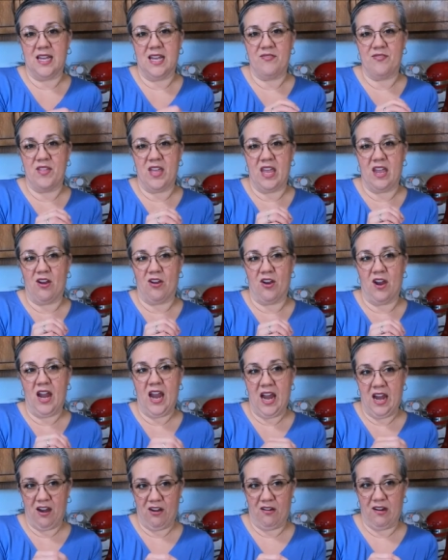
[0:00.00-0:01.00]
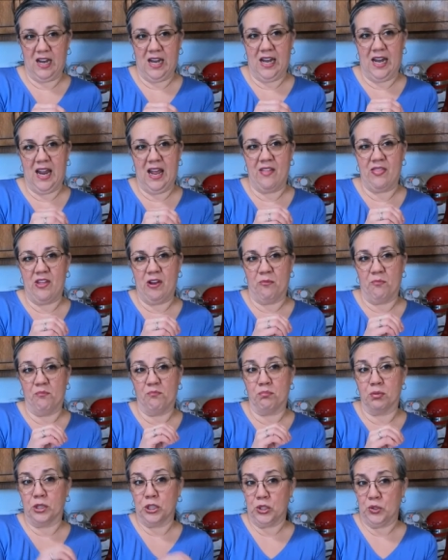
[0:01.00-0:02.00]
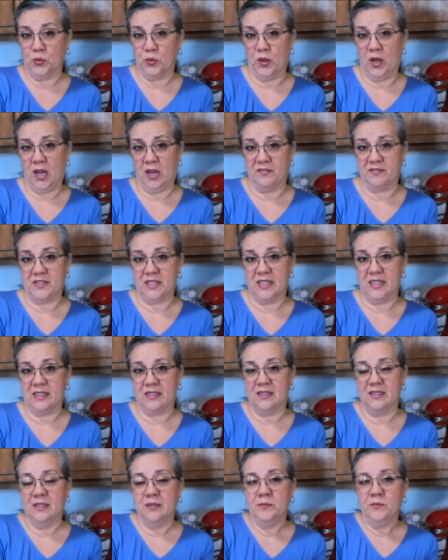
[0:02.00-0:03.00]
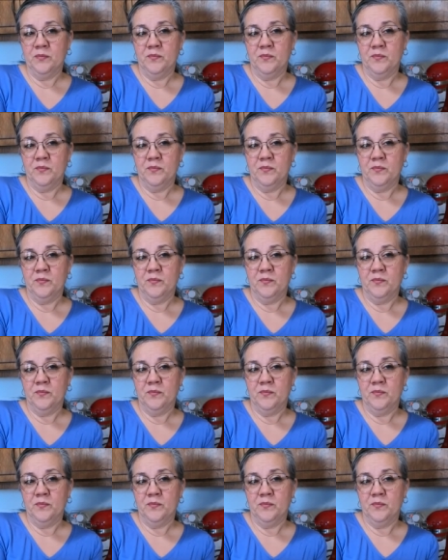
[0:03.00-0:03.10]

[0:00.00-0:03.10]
and they are hairy and they're blue often.